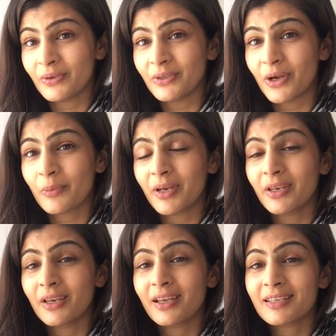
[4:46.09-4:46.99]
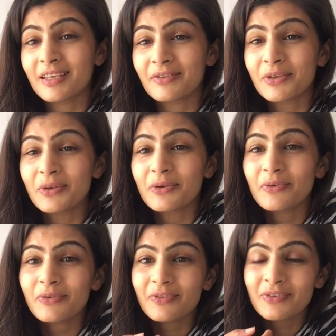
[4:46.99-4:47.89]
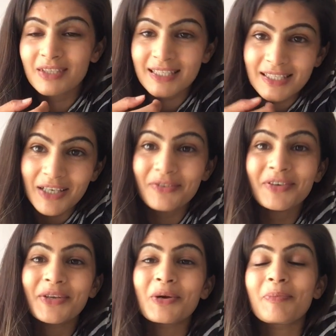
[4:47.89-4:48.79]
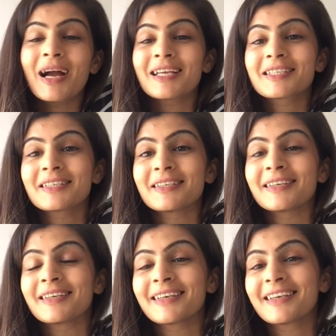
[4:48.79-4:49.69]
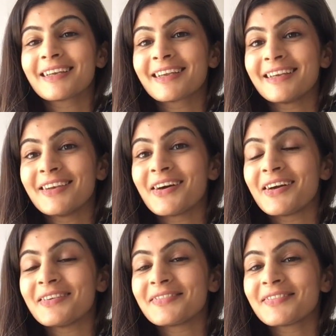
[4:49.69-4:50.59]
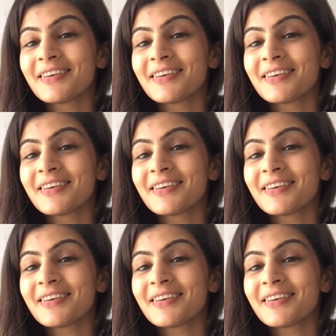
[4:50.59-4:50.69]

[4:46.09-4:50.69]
You know, when if you discovering your passion in life,